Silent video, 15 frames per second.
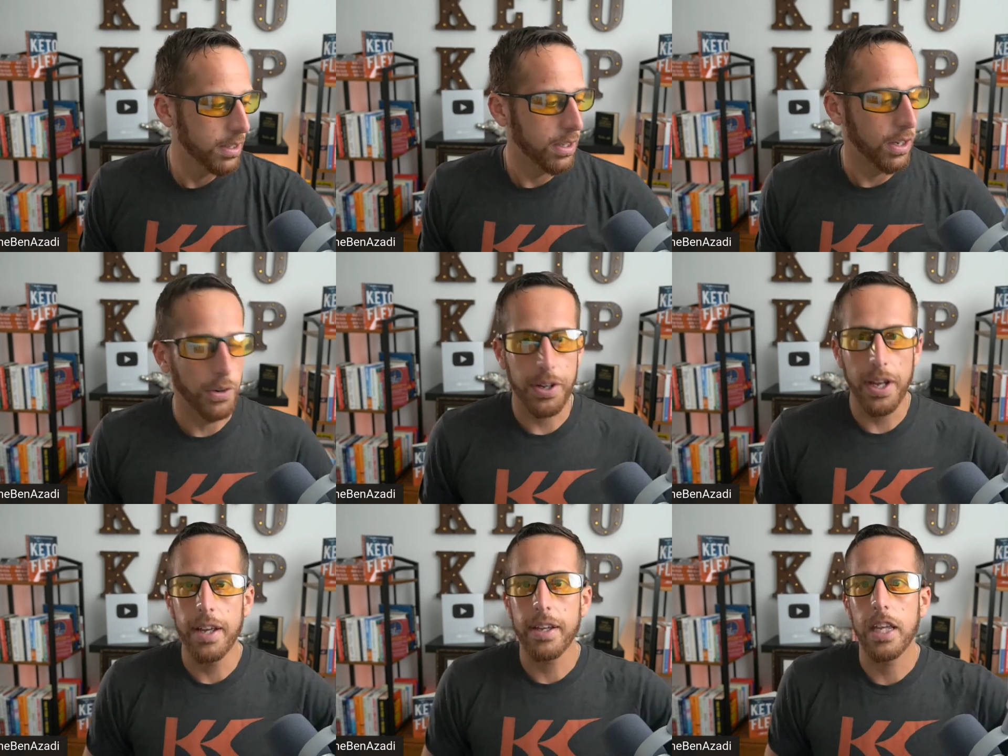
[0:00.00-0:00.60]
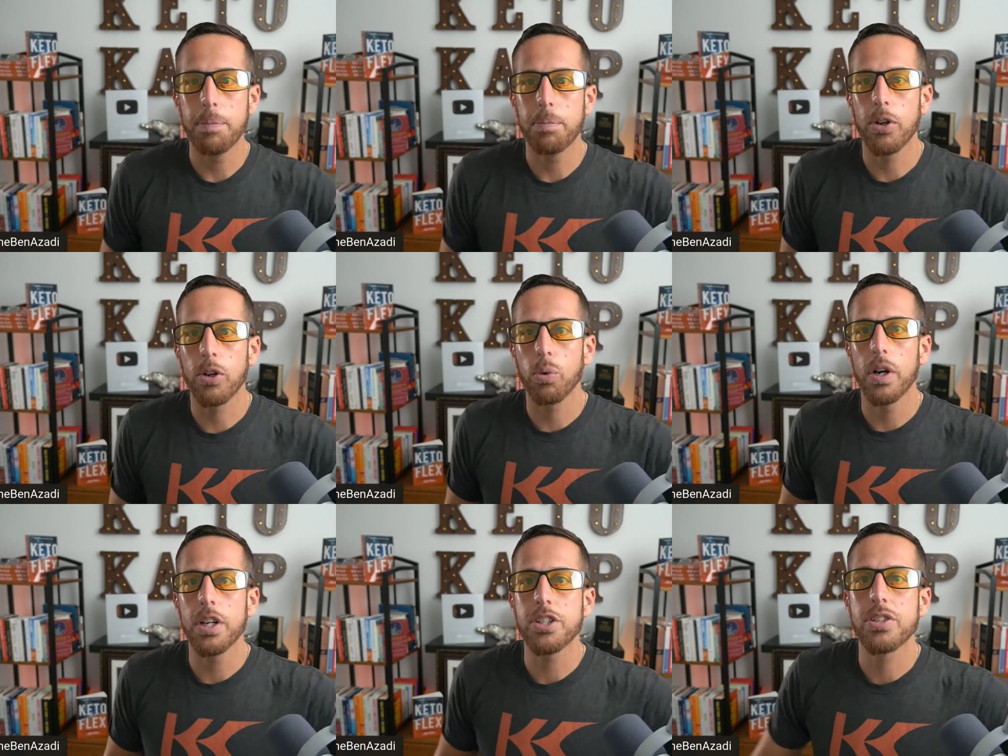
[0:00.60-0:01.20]
Okay, keep your
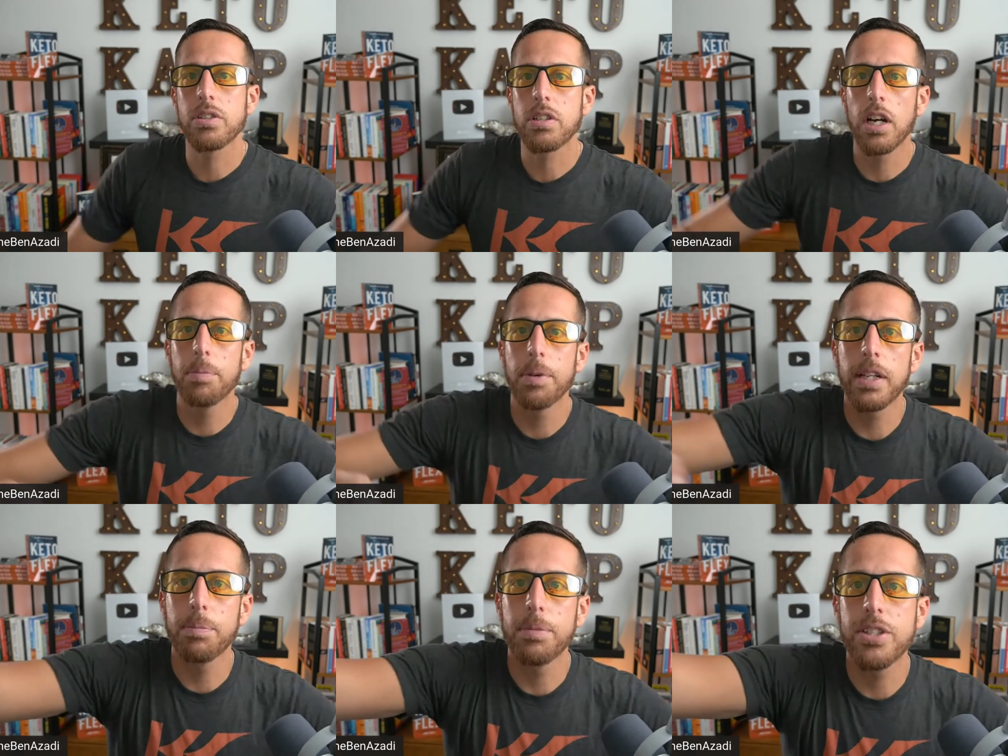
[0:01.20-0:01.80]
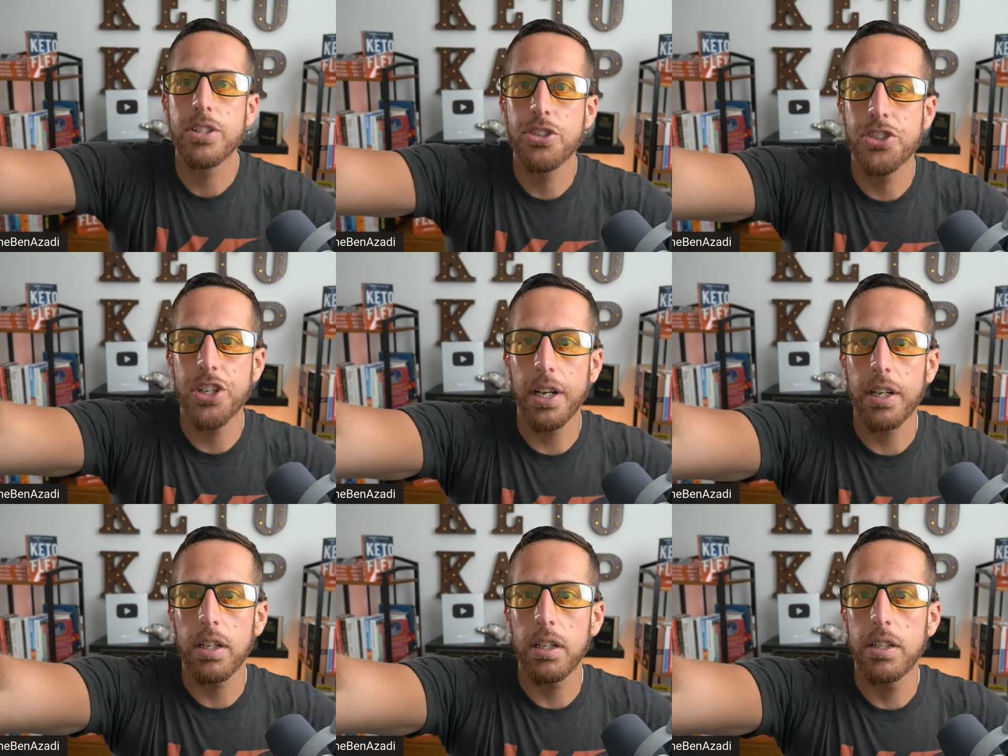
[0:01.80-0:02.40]
questions coming. Let me just
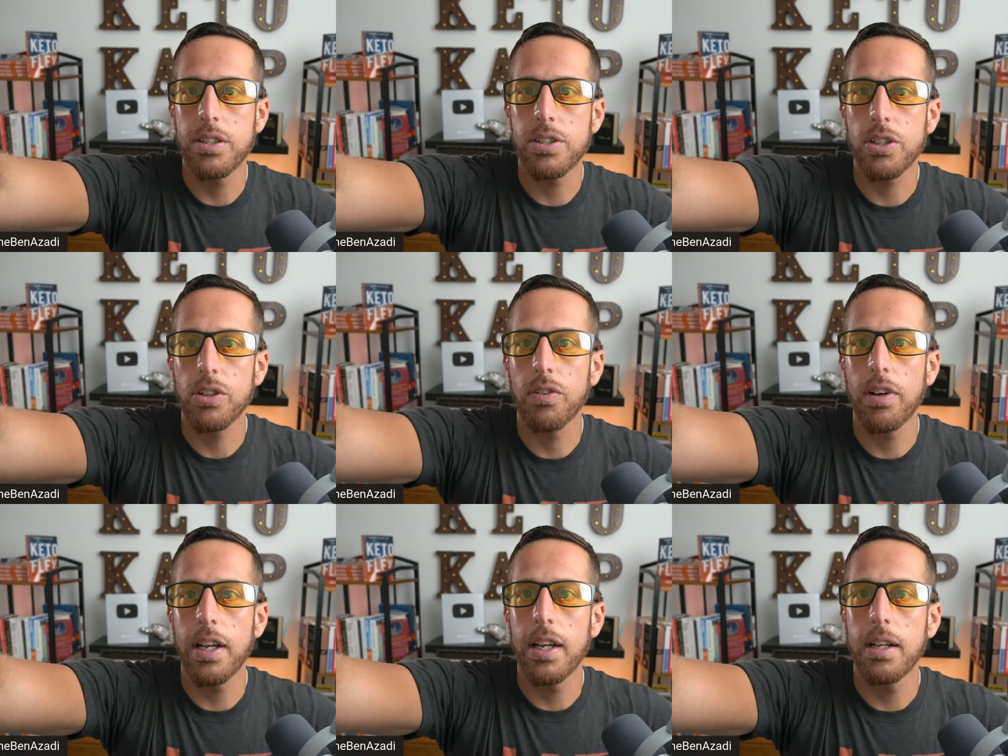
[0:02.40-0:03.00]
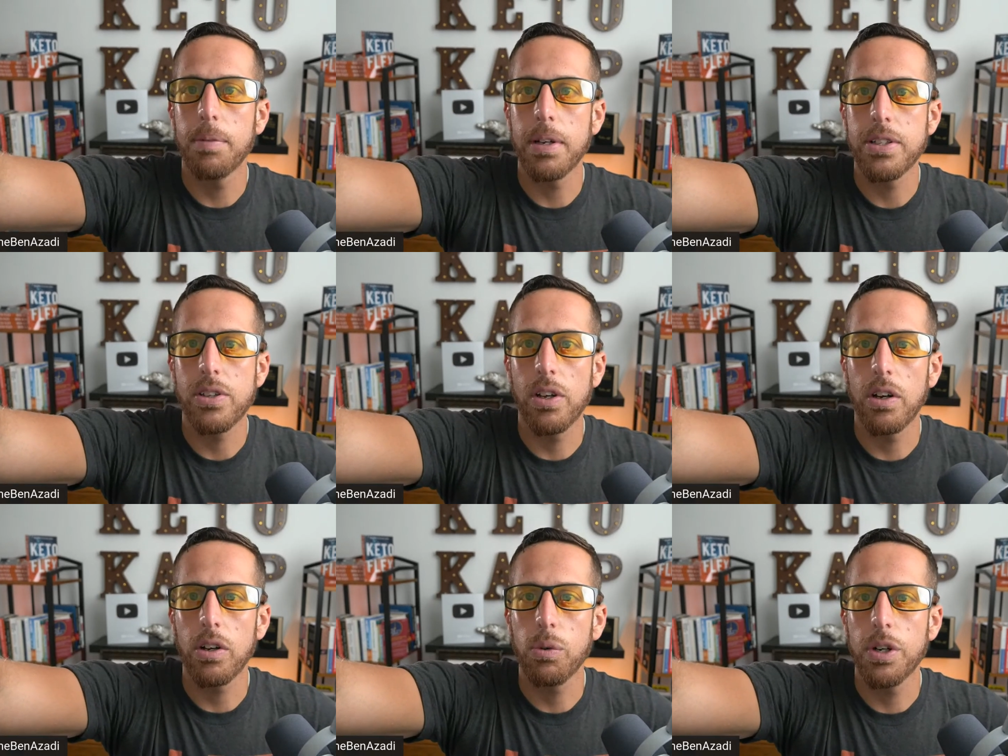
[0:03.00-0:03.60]
check Instagram. I
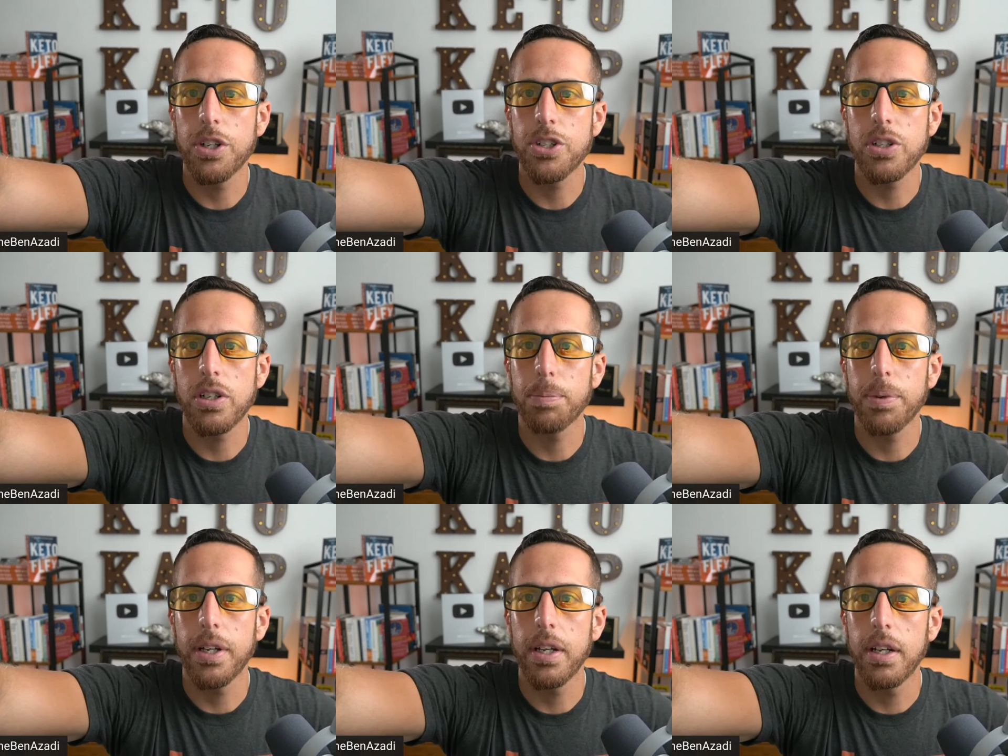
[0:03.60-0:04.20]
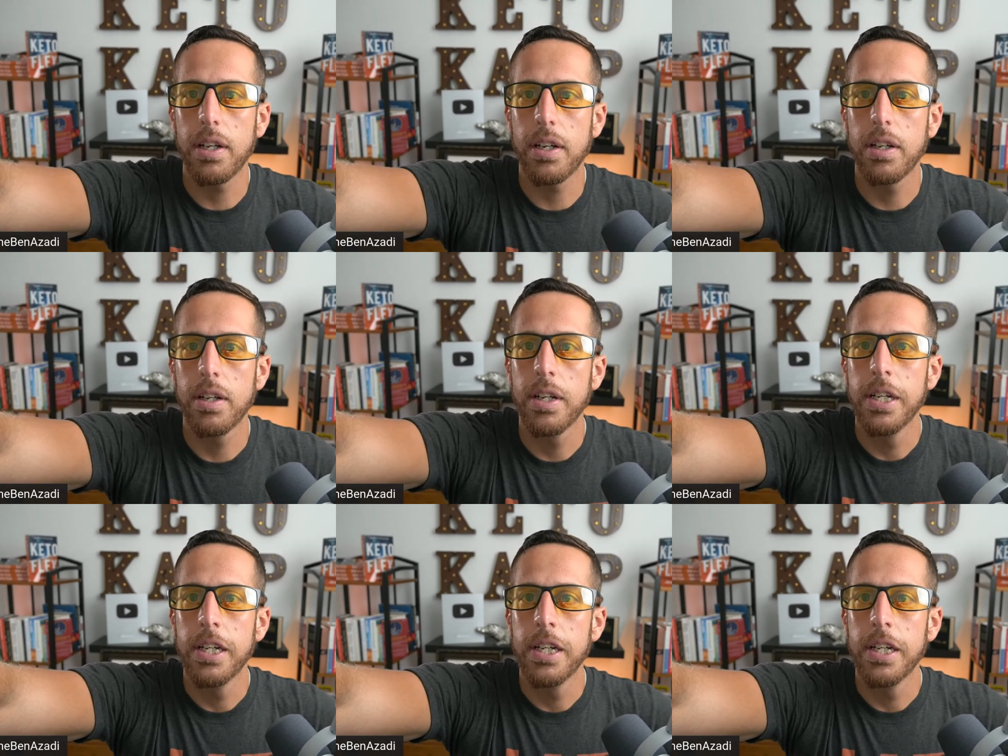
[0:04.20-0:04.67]
saw a question up ahead.